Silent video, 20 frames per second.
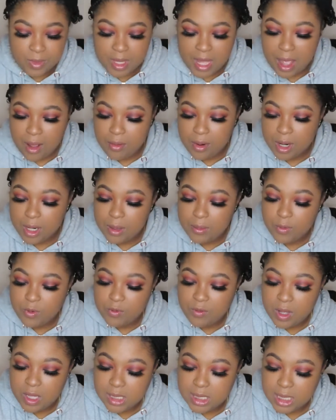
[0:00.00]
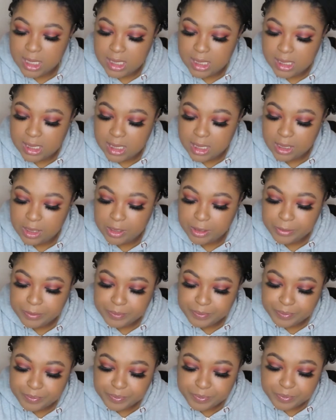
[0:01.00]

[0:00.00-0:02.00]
Now we're going to move on to concealer.